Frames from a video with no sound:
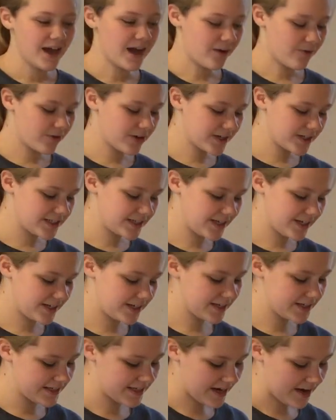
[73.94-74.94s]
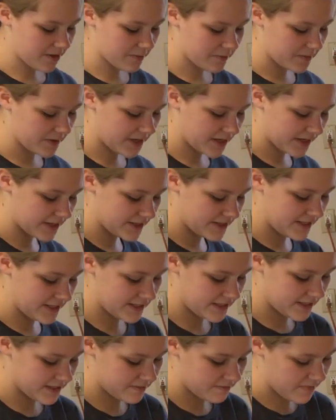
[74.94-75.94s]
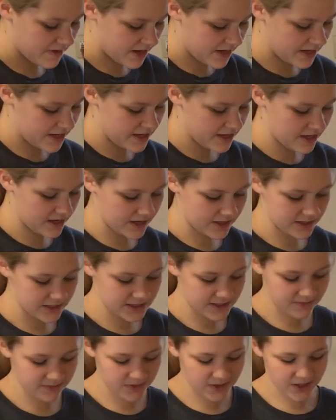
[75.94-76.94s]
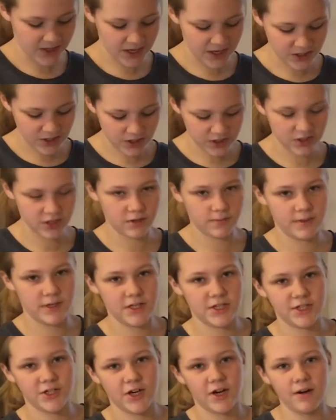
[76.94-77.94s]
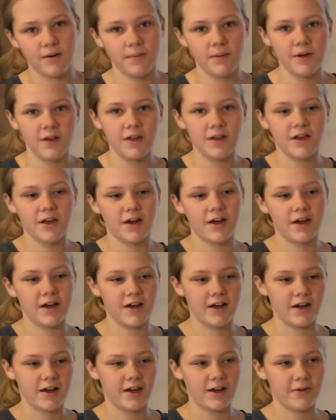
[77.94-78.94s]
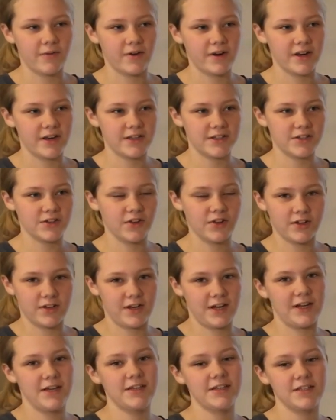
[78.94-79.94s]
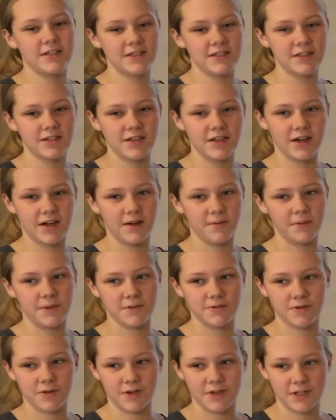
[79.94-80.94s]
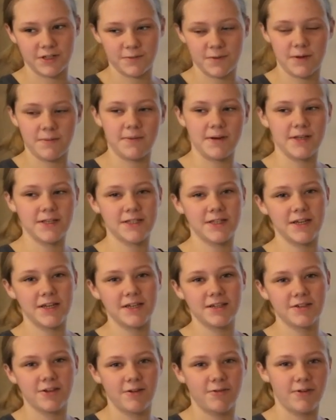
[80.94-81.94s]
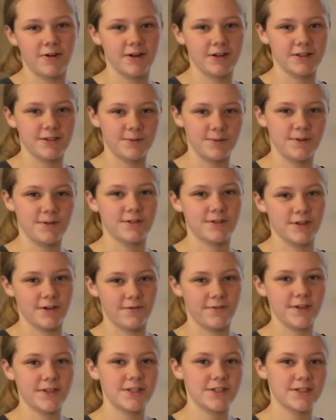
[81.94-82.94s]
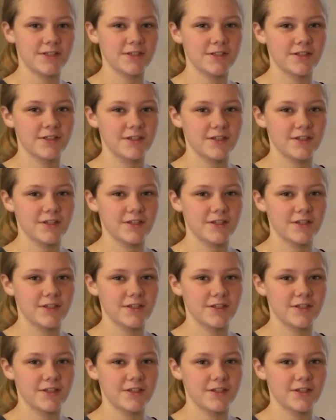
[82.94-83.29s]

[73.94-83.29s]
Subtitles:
I want to sand it down because it's muddy and some of the edges are a bit sharp. I want it to look nice because we're going to spray paint it, so I want a smooth surface.